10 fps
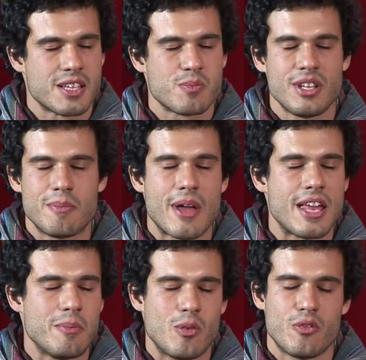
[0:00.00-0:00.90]
has been in
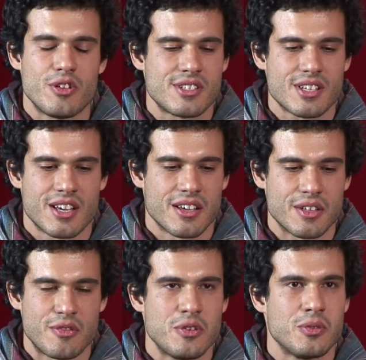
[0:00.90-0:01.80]
many movies.
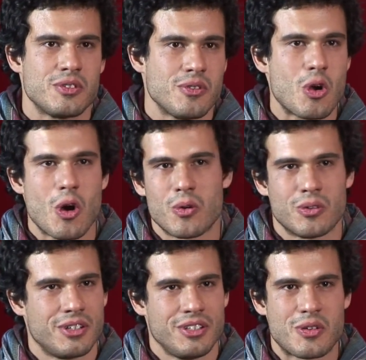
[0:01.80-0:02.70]
If you
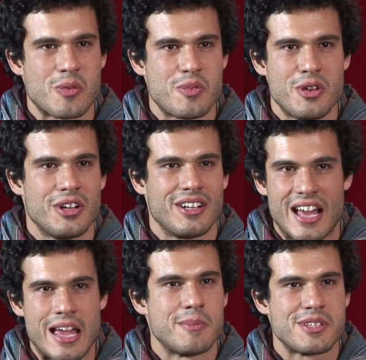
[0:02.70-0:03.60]
go in the computer in
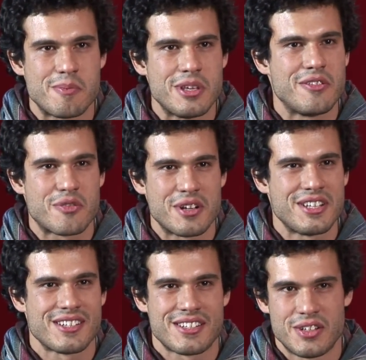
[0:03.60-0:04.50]
IMDb, for
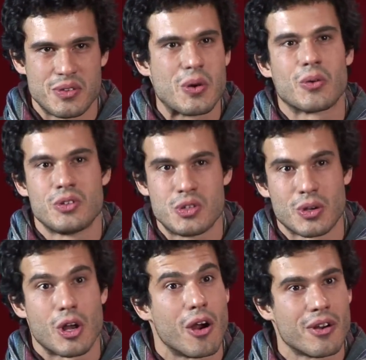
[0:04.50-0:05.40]
instance, and you go to
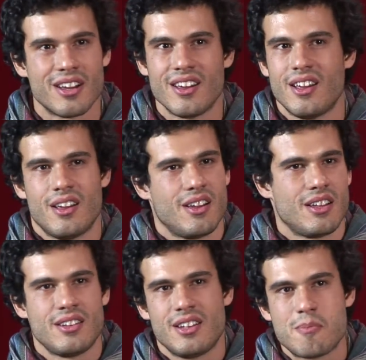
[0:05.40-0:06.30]
Laura,
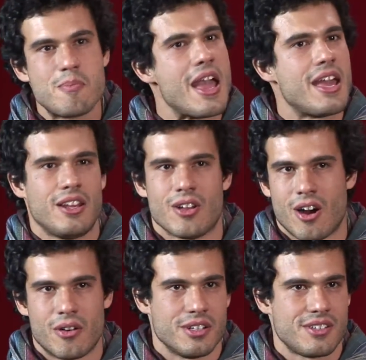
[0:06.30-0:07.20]
there are many
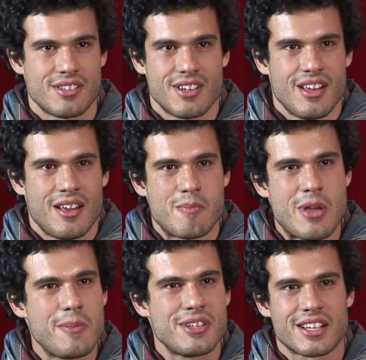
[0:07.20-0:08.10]
Lauras.
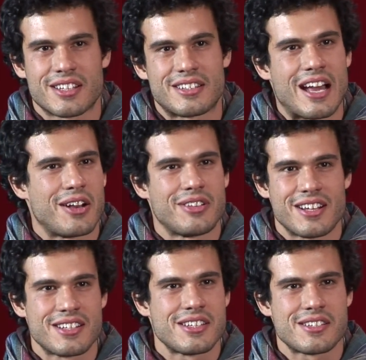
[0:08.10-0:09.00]
Maybe it's like the title that
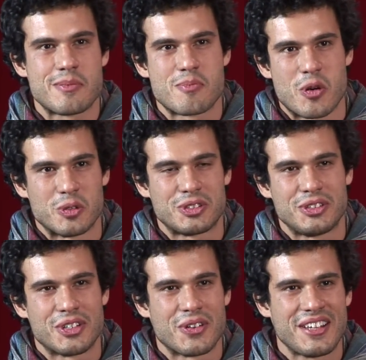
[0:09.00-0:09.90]
exists the most,
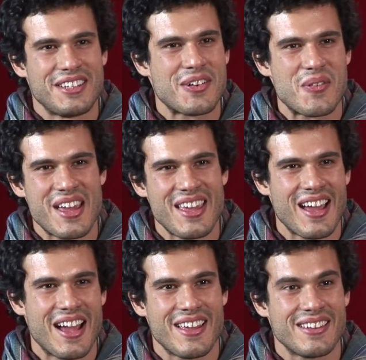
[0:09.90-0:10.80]
you know? And in a way,
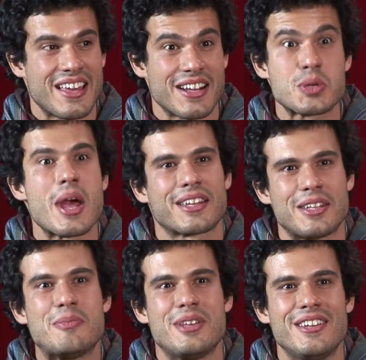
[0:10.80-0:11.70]
that
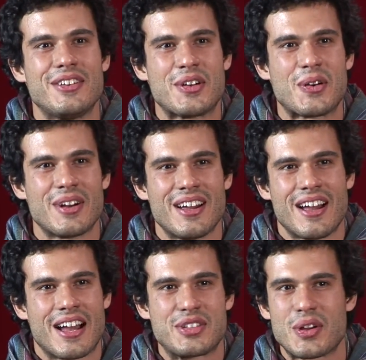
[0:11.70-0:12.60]
attracted me, you know?
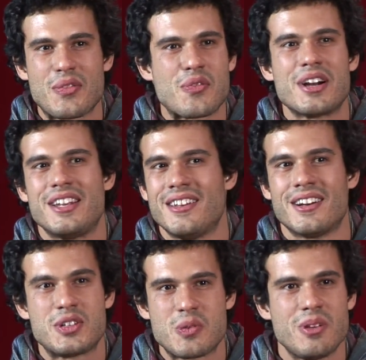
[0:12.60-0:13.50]
I sort of wanted
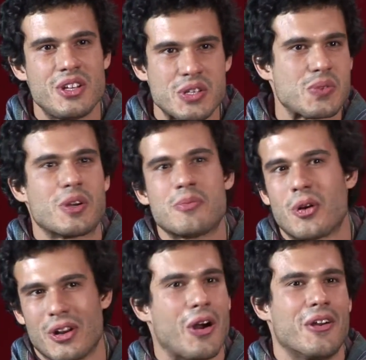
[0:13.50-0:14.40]
her to be just one
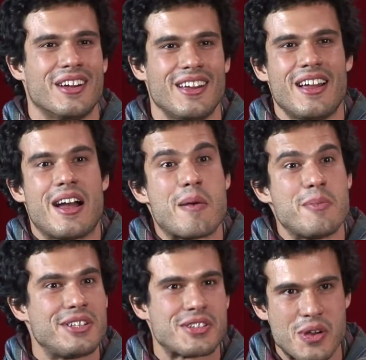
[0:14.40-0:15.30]
more Laura. I
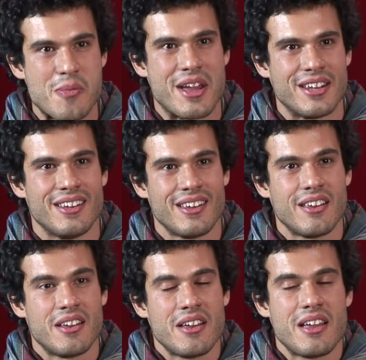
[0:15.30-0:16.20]
meet so many.
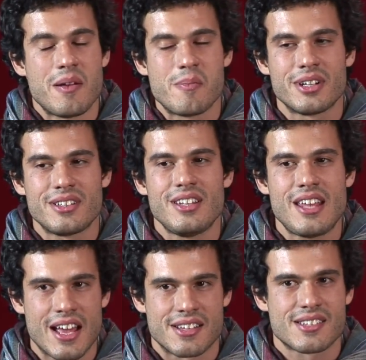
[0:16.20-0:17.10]
But
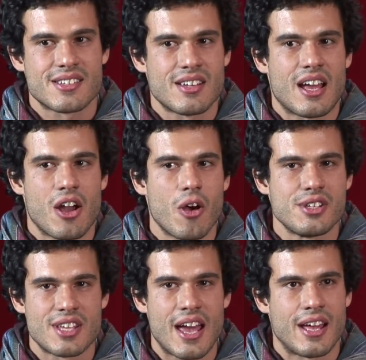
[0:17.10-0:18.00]
yes, I
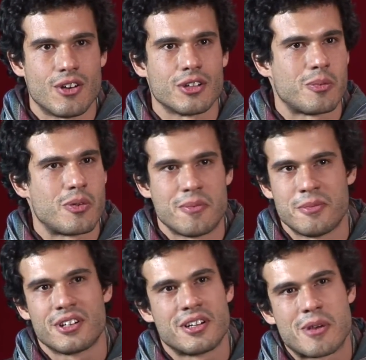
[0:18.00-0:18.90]
always had Otto
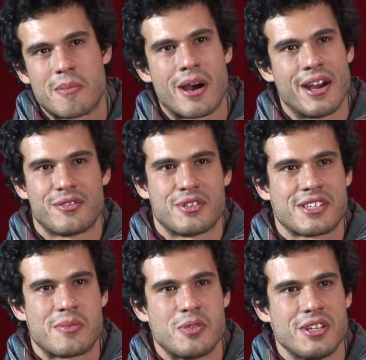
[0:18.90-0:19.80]
Preminger in my mind for
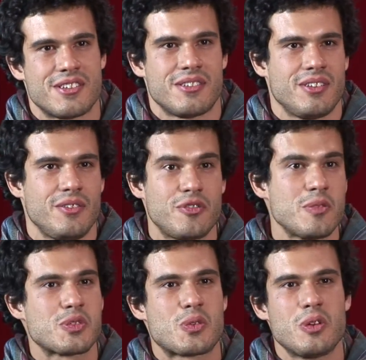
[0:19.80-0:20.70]
some reason. In
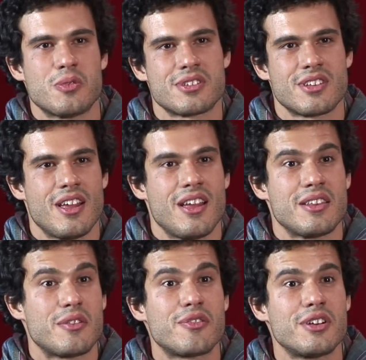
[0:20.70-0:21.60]
film school, it was
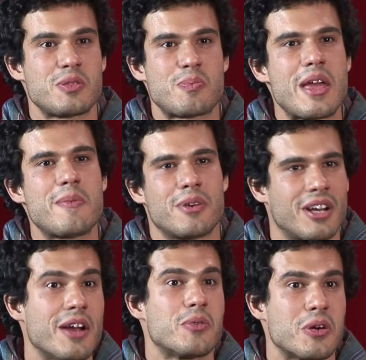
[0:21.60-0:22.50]
the first paper
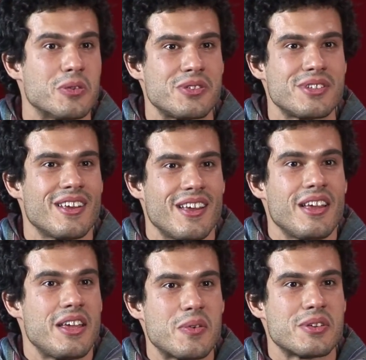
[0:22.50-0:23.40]
I wrote.
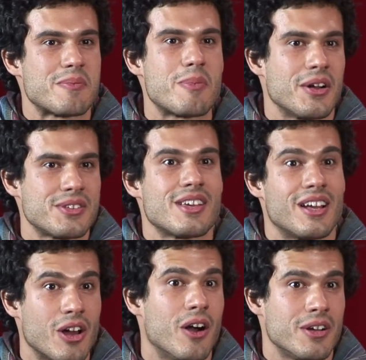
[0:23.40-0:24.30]
It was about
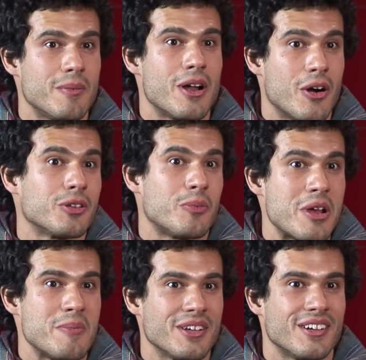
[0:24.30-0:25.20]
Laura by Otto
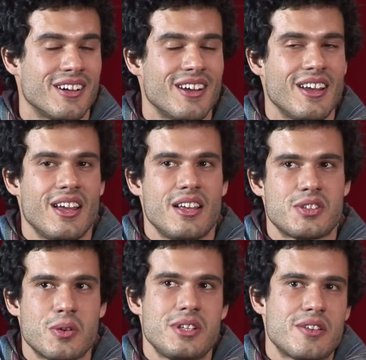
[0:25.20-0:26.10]
Preminger.
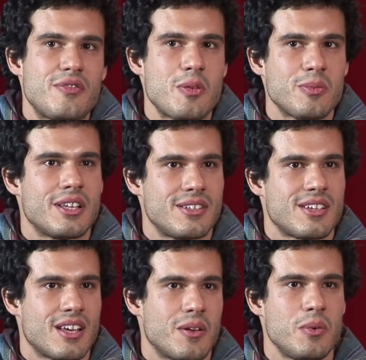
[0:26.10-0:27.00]
So it's a film that
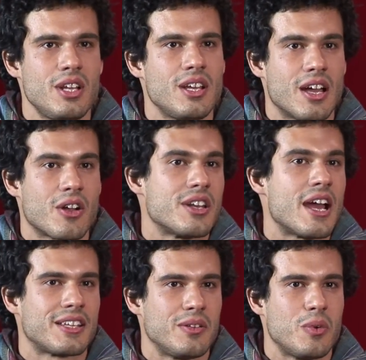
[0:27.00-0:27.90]
really I
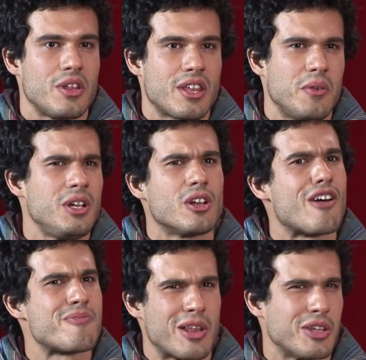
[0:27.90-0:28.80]
connected with. I really
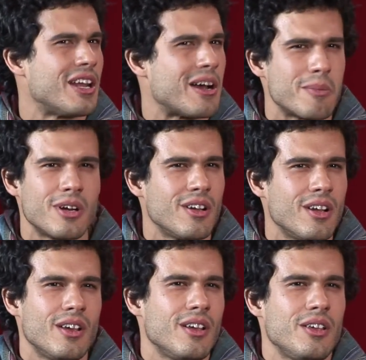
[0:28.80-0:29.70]
love melodrama,
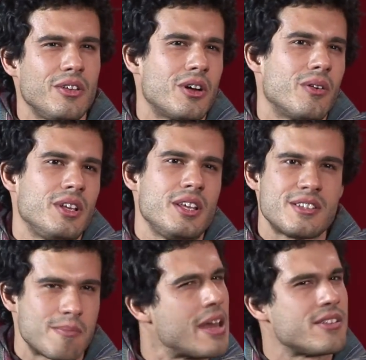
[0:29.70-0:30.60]
you know, and
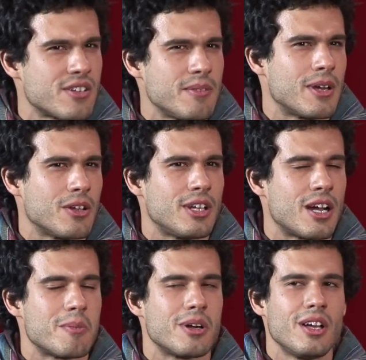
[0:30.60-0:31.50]
he's a master in
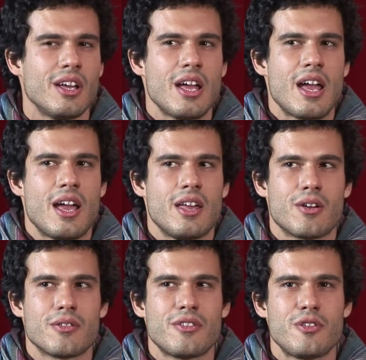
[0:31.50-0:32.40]
melodrama.
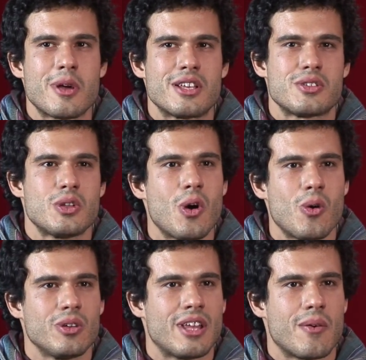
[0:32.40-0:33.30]
And the film has
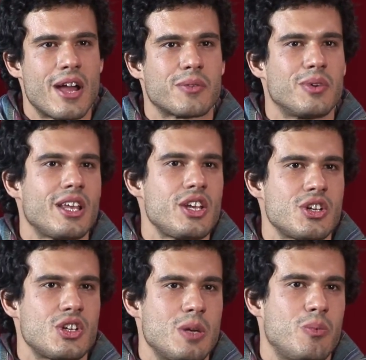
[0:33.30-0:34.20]
no direct
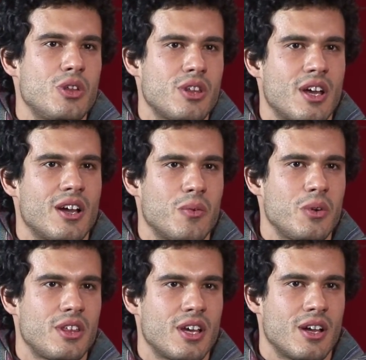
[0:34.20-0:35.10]
relationship with
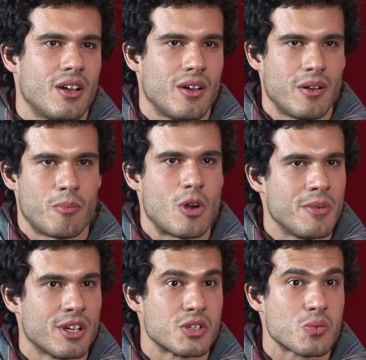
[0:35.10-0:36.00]

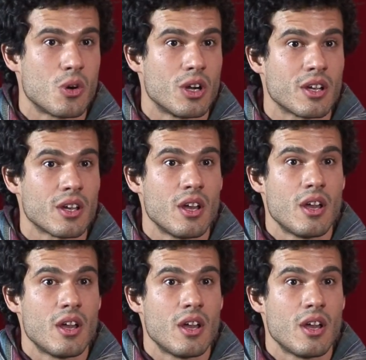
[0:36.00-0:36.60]
Preminger's work.